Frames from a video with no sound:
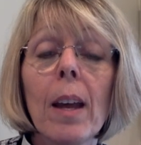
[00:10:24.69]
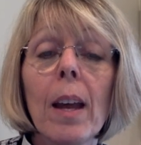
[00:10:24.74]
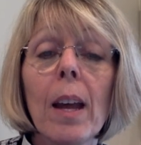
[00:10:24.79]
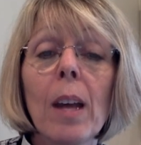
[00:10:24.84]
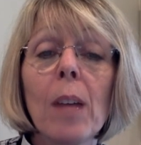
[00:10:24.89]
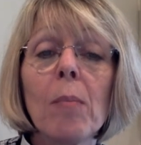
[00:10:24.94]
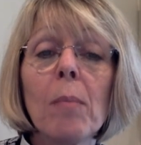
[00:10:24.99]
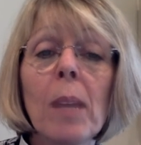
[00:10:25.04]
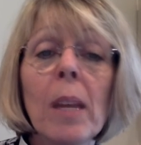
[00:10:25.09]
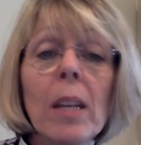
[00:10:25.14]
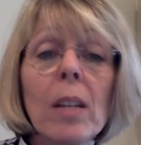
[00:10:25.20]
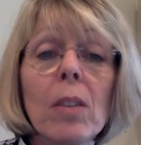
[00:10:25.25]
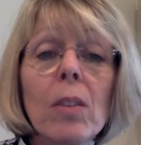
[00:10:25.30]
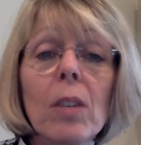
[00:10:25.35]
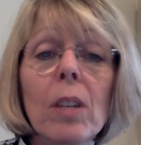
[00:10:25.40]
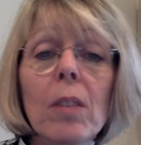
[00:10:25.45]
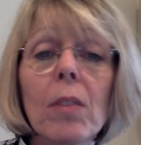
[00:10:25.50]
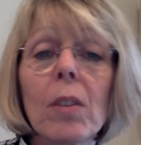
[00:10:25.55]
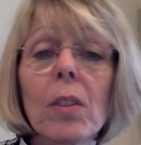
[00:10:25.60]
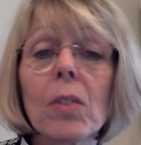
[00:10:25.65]
And may you
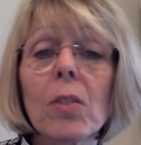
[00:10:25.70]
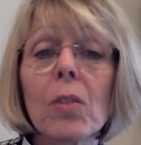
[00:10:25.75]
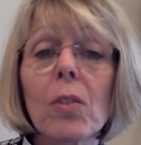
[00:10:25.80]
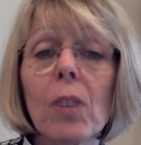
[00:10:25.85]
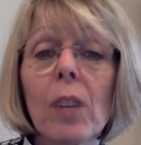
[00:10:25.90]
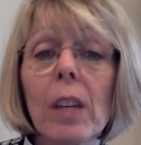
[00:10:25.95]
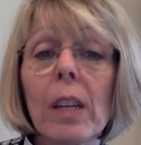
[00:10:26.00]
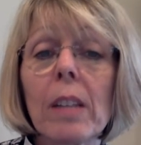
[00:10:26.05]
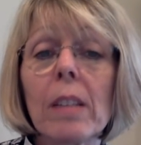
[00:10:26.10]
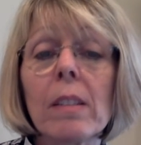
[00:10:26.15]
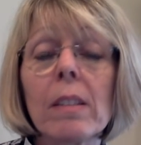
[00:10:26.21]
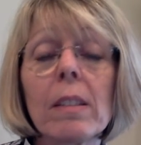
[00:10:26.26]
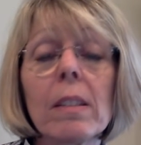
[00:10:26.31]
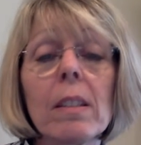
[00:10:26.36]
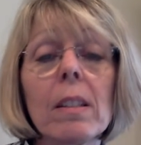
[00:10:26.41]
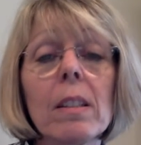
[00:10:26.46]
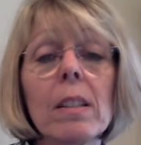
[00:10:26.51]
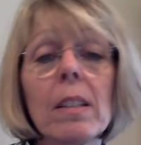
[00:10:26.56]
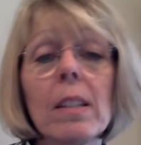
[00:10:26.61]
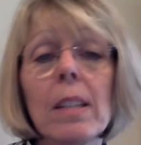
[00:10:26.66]
give us grace
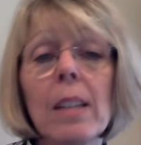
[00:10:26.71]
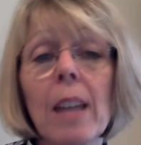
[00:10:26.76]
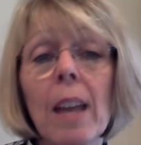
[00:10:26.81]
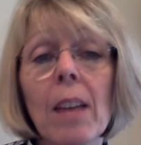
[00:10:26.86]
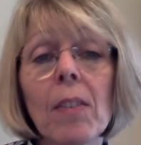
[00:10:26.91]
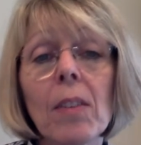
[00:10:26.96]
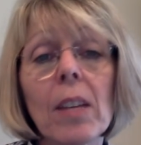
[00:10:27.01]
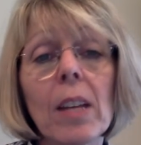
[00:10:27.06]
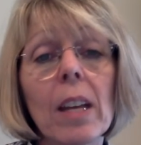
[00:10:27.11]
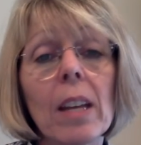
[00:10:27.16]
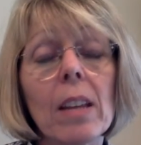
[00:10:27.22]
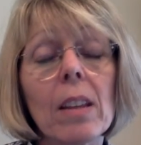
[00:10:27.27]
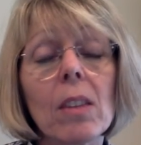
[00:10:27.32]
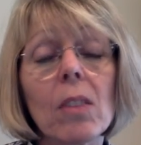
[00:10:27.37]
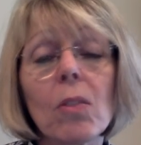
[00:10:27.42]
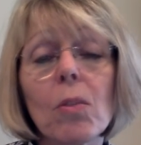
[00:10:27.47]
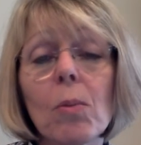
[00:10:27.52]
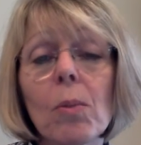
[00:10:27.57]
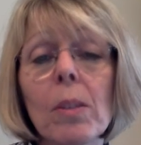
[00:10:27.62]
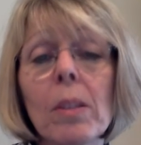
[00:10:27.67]
to navigate the
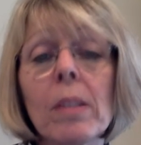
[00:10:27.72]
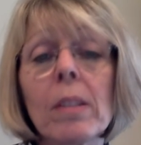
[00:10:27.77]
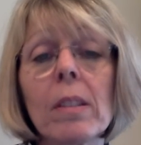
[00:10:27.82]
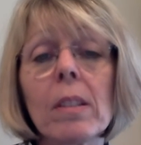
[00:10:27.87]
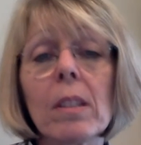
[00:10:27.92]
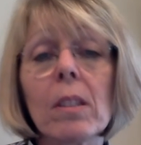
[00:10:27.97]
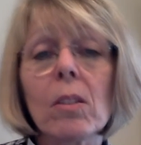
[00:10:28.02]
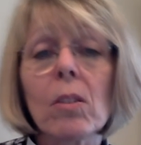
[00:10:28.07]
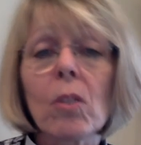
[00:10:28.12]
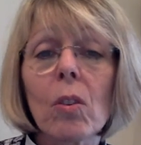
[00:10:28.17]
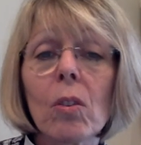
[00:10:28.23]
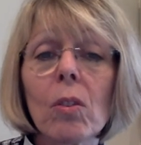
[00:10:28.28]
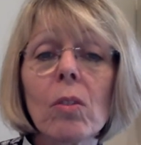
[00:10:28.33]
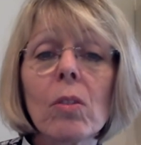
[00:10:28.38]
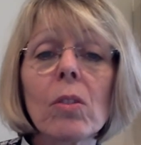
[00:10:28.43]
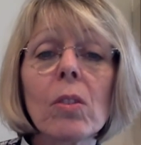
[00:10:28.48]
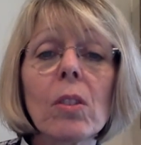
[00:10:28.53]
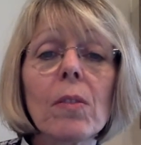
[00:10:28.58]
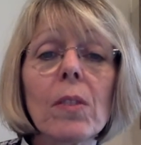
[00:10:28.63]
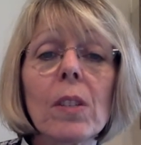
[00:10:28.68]
twists and
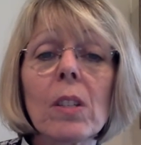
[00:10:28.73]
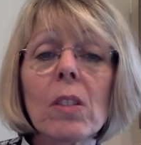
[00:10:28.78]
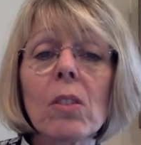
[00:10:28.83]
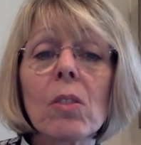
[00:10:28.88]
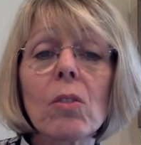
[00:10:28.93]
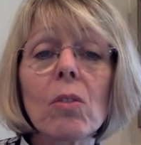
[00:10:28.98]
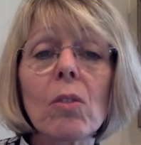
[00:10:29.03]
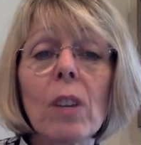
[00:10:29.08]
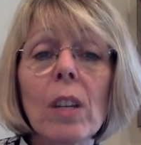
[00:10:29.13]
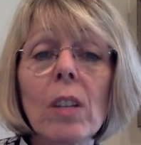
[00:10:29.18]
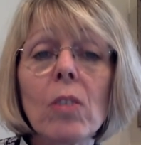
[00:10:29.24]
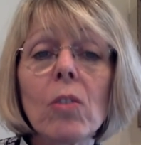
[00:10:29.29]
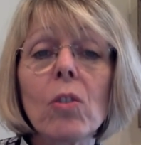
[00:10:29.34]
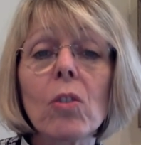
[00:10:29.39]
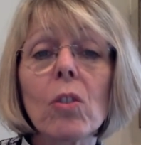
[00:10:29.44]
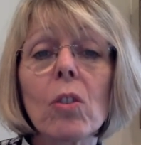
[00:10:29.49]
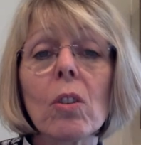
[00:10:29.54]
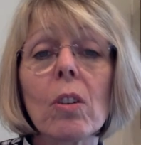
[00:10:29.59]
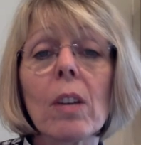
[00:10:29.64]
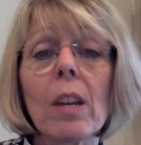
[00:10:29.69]
turns of this strange
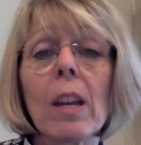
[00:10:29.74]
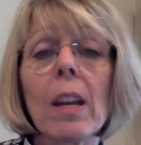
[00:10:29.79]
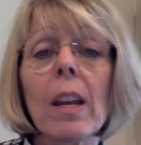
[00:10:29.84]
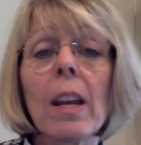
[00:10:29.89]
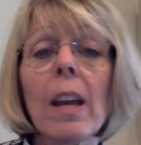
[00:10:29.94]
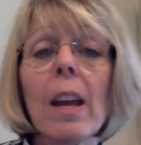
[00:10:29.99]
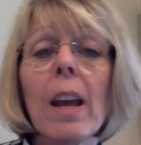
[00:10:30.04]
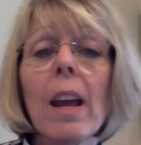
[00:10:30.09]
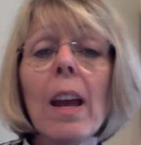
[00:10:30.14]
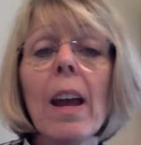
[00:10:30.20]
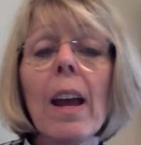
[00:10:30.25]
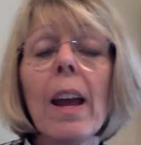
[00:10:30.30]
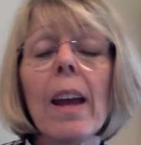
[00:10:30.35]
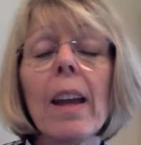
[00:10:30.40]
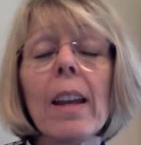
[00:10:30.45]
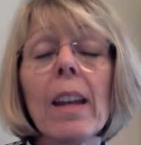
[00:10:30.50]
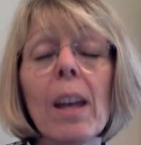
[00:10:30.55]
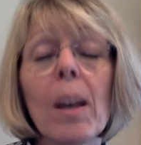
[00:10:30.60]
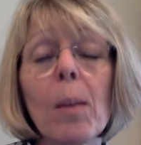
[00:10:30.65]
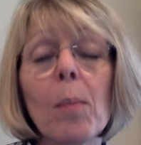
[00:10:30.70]
journey
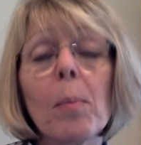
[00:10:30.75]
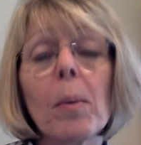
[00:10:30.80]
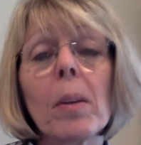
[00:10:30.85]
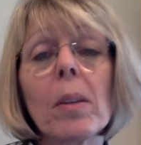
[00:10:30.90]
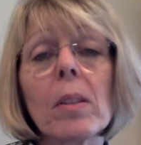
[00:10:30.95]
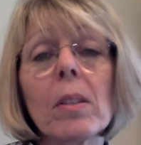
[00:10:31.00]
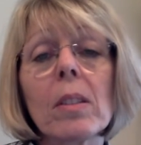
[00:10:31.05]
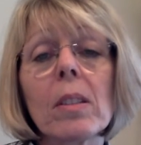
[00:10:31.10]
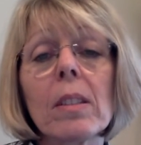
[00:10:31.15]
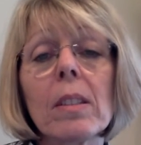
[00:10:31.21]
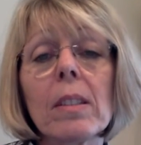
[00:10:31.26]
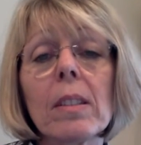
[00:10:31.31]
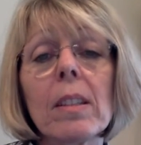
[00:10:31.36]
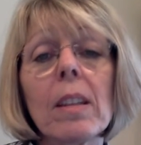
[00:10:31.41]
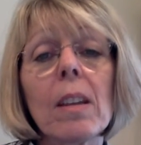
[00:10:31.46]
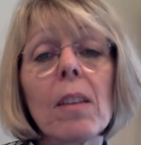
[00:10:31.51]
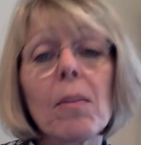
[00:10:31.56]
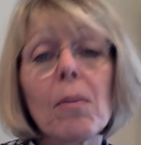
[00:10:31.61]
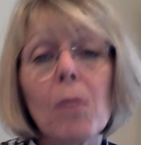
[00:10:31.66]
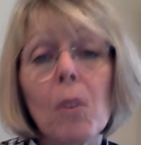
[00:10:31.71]
and help us to
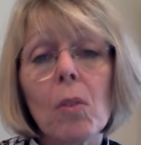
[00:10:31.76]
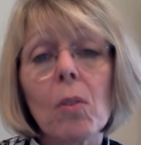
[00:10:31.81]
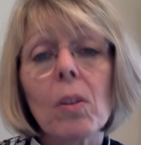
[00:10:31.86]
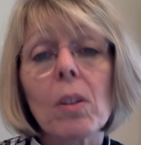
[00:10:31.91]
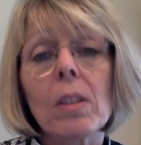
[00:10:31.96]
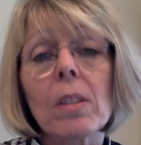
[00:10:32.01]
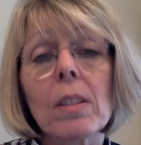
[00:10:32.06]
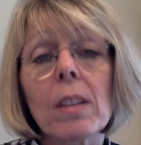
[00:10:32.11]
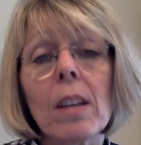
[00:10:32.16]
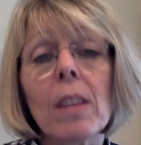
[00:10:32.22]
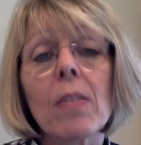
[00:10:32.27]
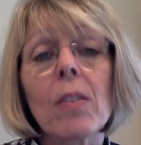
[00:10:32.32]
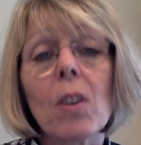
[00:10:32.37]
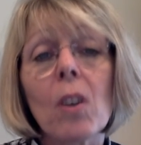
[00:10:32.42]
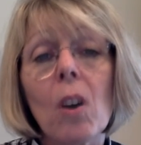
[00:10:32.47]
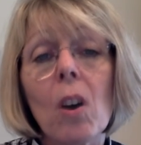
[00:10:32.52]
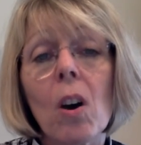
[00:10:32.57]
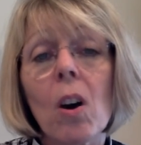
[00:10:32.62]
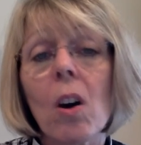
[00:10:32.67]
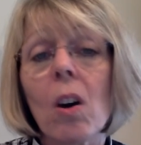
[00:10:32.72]
stay focused on the
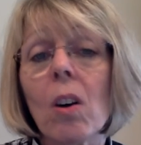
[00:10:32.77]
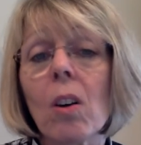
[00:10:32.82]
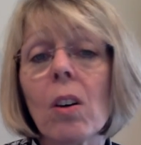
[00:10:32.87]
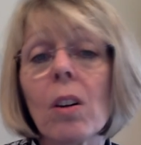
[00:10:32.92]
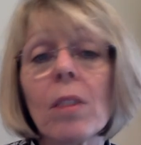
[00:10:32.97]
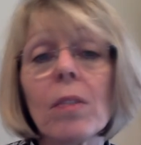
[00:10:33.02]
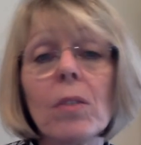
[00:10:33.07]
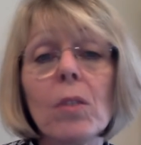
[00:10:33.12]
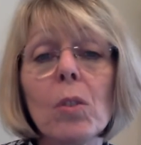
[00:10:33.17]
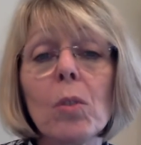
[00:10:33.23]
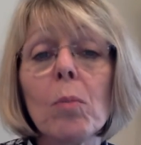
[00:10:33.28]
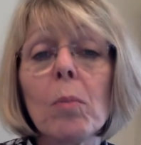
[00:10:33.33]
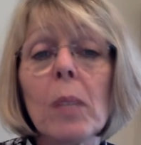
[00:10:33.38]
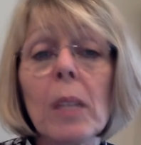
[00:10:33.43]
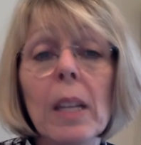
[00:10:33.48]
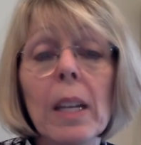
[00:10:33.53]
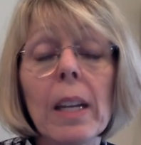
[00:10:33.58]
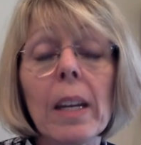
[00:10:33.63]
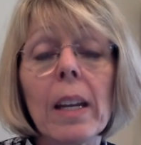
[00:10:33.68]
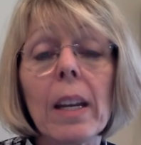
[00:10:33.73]
call of new
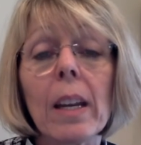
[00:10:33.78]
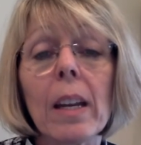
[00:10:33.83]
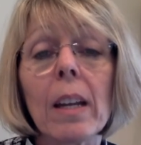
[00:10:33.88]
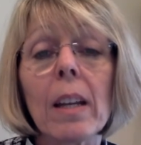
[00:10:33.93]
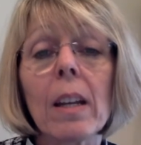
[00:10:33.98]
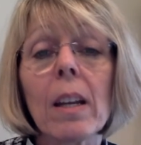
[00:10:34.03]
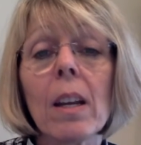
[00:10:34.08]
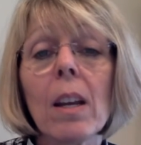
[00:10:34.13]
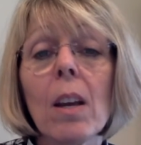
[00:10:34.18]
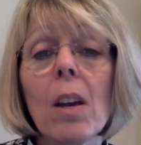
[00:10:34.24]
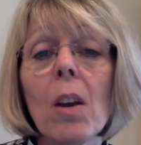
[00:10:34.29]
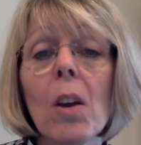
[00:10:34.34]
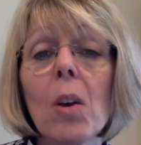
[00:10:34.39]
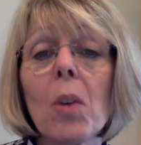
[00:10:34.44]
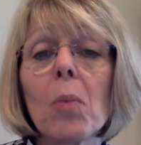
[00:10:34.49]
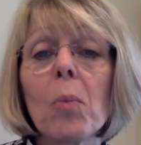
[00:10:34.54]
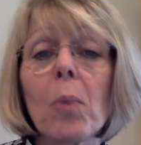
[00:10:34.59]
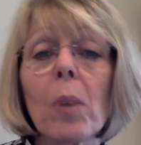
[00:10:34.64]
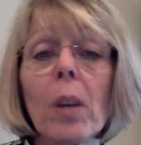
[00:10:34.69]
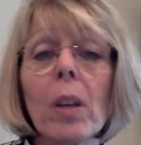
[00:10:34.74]
beginning
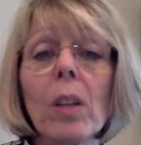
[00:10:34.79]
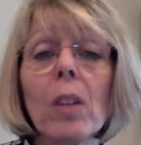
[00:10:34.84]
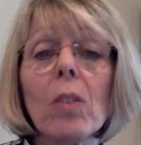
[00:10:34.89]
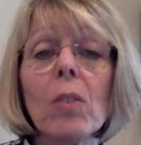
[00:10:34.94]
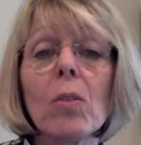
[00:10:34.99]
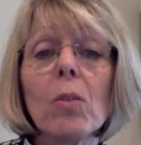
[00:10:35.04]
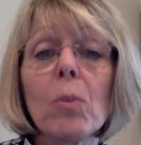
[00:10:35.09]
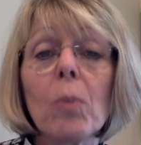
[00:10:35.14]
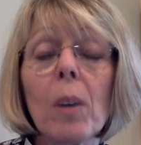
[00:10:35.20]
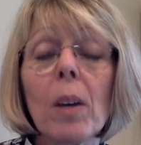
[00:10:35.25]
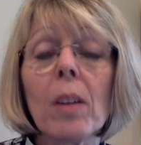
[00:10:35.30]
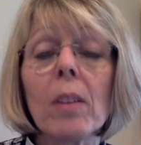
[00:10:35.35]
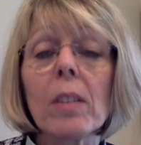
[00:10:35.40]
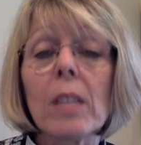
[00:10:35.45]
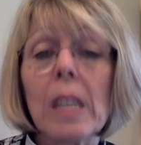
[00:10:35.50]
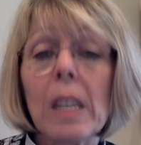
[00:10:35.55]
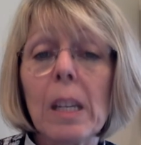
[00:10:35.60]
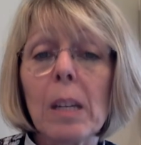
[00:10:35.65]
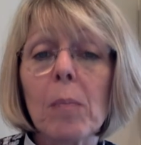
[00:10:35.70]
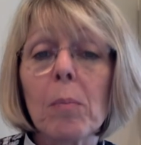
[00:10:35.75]
where you dwell
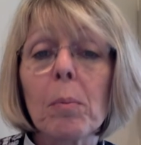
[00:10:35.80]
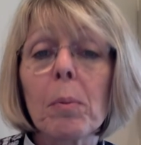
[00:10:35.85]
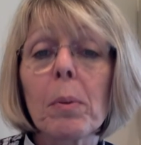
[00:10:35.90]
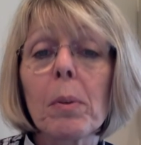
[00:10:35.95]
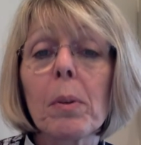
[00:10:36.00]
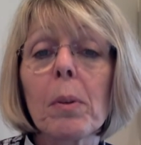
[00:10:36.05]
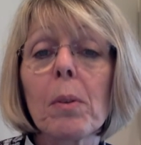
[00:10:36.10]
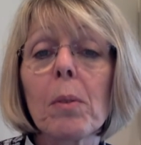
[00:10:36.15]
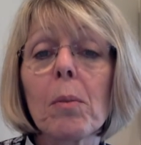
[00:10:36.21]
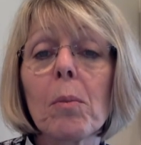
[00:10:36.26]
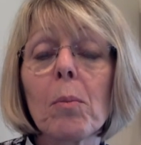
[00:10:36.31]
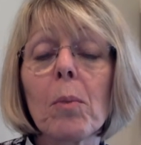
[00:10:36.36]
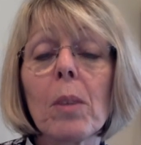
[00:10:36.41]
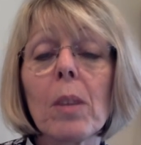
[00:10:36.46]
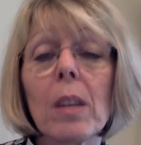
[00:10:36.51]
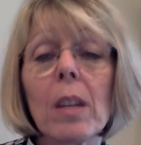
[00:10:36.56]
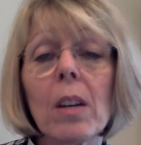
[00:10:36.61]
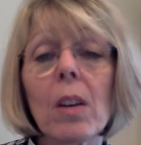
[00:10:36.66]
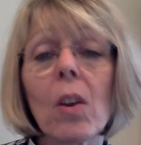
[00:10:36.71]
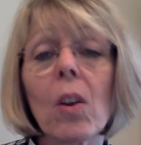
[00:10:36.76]
deep
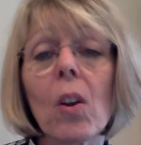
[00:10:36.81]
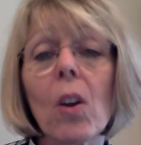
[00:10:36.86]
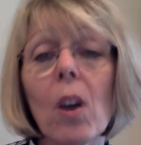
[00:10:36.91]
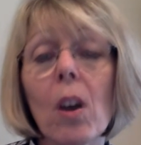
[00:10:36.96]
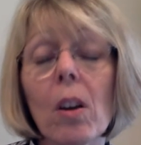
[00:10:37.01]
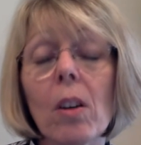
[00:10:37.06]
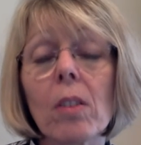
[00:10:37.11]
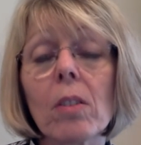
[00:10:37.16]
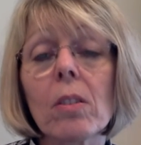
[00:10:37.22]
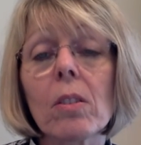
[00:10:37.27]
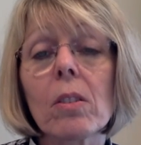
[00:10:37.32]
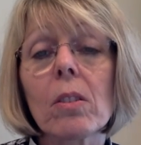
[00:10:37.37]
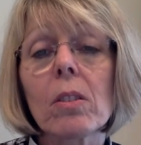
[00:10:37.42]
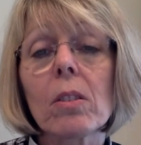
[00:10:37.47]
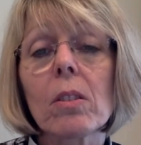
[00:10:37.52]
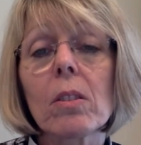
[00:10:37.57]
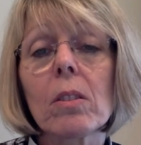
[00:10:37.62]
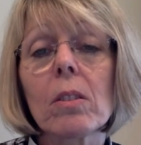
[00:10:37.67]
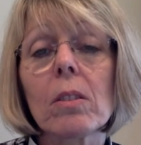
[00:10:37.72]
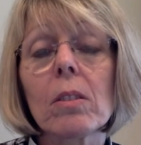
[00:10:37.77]
within our hearts.